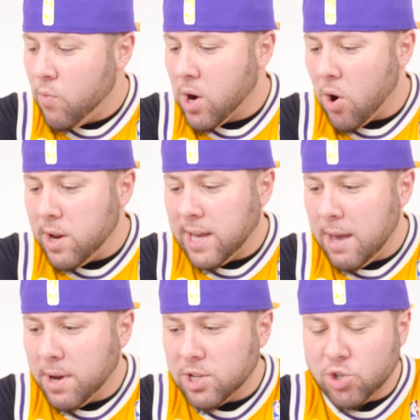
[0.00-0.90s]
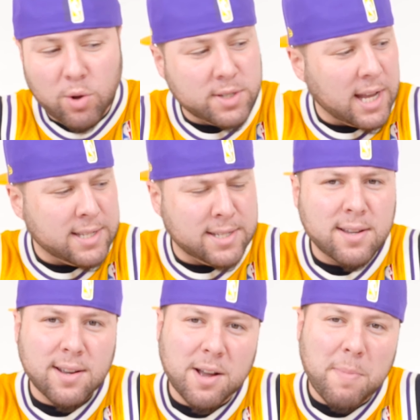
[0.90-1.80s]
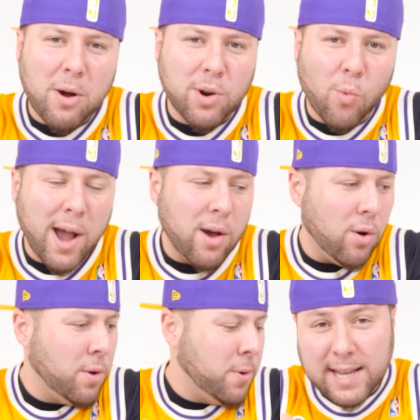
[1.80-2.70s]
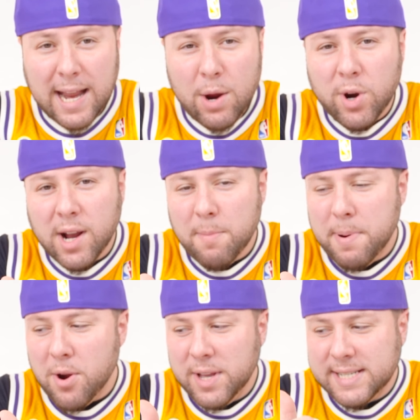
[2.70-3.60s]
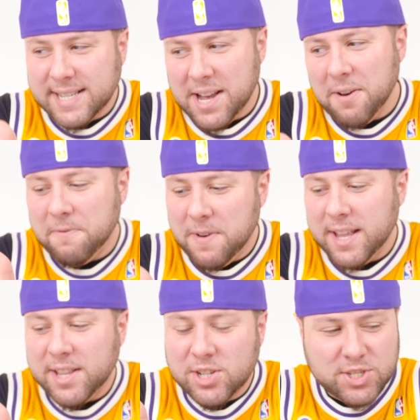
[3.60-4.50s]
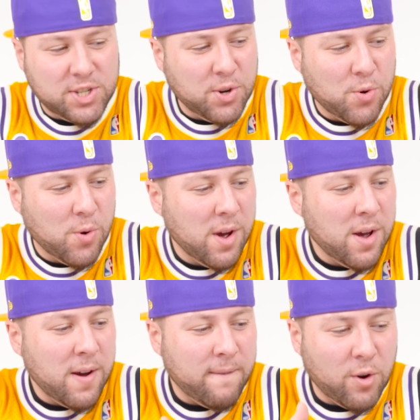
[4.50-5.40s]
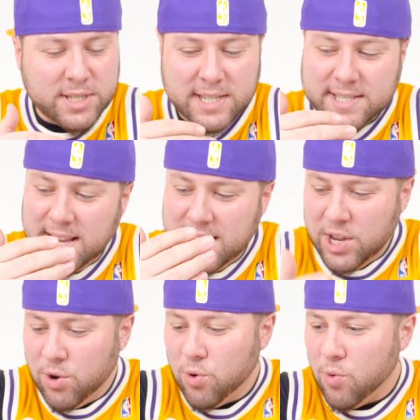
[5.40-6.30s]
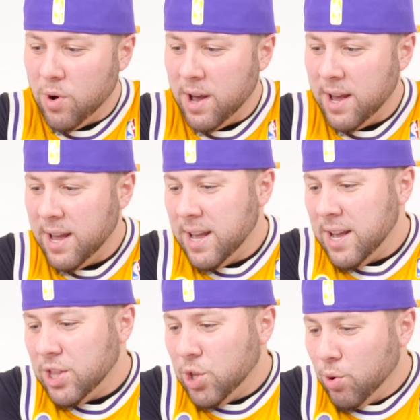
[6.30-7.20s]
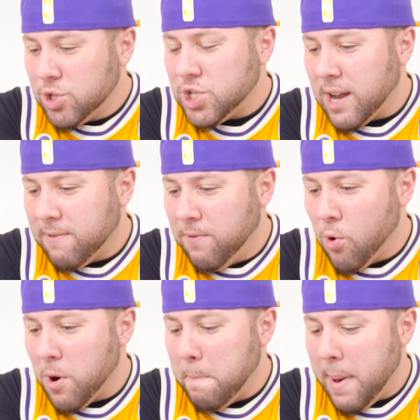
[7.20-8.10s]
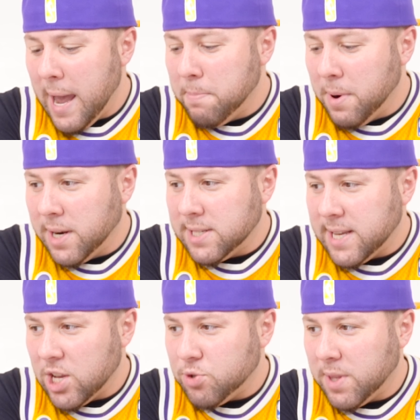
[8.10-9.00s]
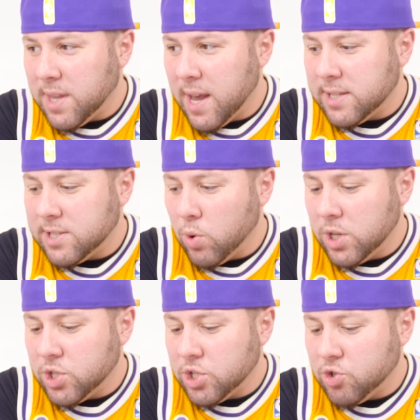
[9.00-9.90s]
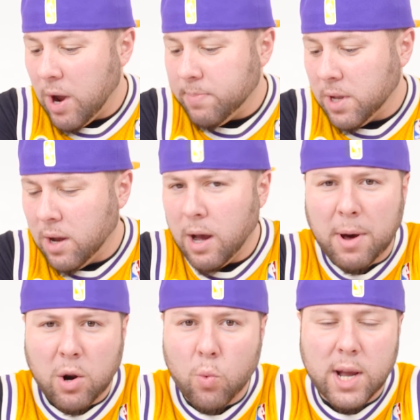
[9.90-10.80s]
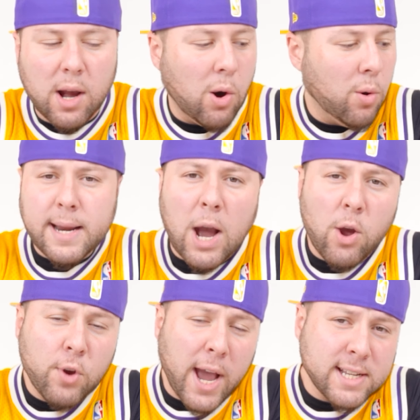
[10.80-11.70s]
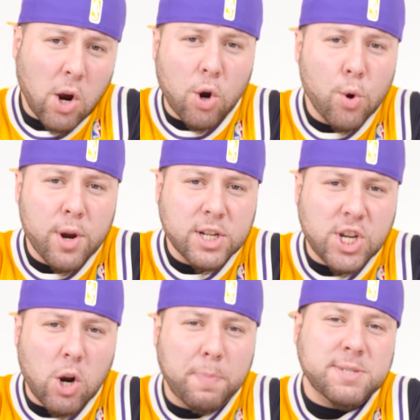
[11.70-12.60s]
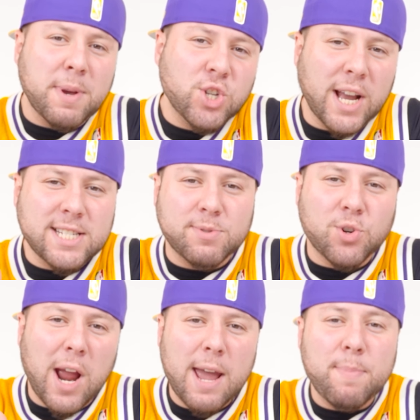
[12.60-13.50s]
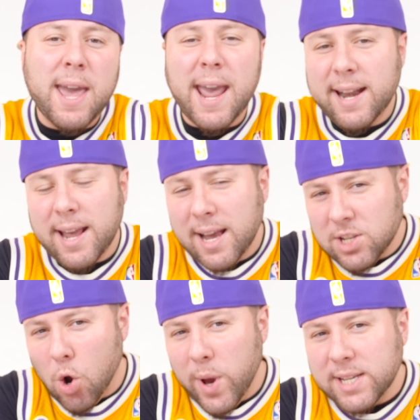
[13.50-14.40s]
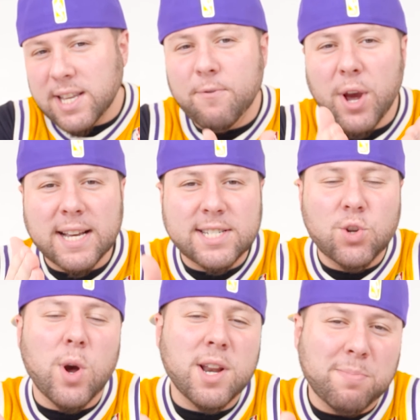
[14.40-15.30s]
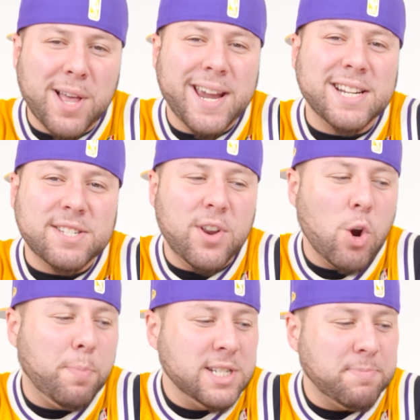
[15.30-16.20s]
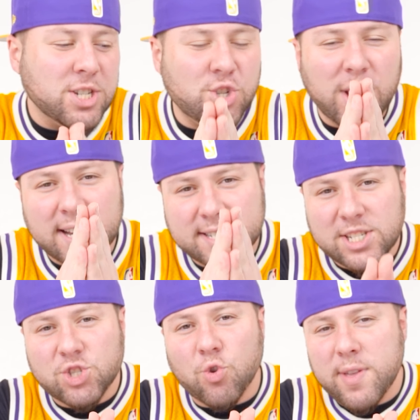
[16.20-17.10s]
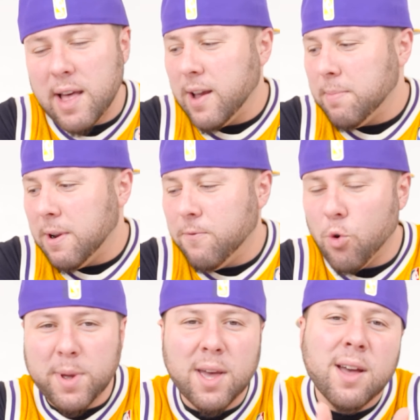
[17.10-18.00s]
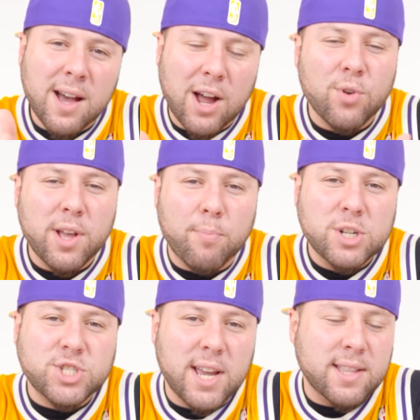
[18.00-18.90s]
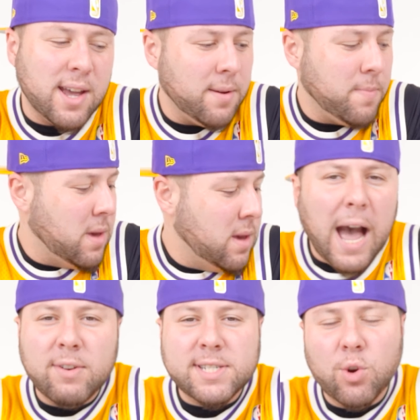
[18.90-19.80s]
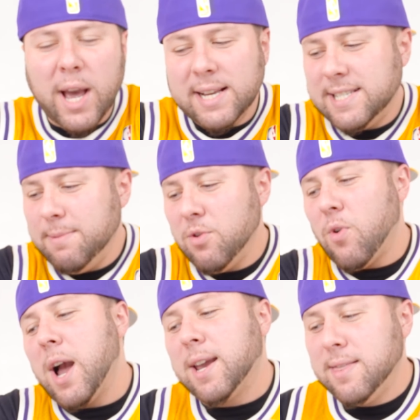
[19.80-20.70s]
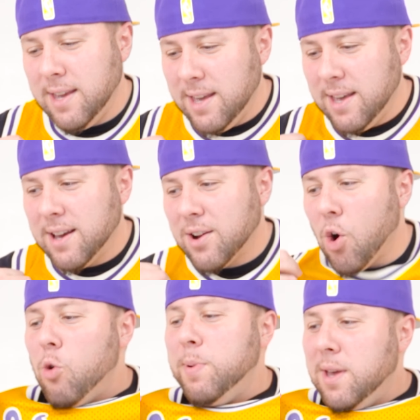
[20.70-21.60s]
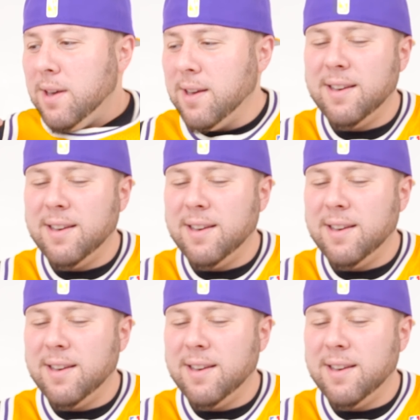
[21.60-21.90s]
regarding gaming controllers that's come out in a while. Today we're going to compare the Scuf Vantage 2 versus the new Dualshock 4 back button attachment that Sony just dropped about a week ago. Now, if you guys are new to the channel, please make sure you guys subscribe. And as always, if you guys do end up liking this video, please make sure you guys destroy that like button for me. I'd really appreciate that. Obviously, you guys see me rocking the Kobe